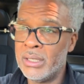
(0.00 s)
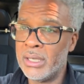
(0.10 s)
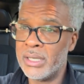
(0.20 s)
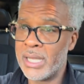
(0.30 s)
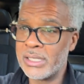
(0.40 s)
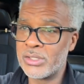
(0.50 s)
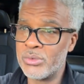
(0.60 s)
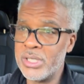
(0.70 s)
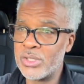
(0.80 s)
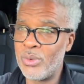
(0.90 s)
And that's the
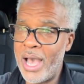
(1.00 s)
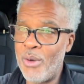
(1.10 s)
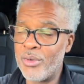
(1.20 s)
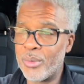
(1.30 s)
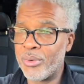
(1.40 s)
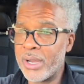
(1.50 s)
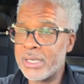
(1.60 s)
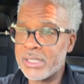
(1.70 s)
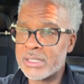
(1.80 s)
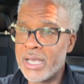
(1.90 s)
reason why I want to break
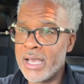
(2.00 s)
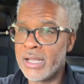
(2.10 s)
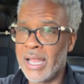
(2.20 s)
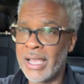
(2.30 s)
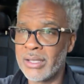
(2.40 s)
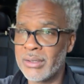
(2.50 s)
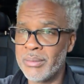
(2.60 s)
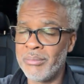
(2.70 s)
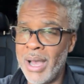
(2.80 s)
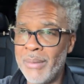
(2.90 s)
this down, like
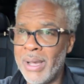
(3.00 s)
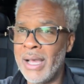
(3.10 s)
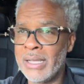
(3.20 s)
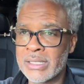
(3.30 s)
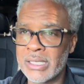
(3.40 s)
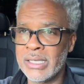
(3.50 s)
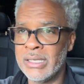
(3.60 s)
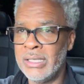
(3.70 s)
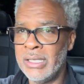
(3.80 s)
my mindset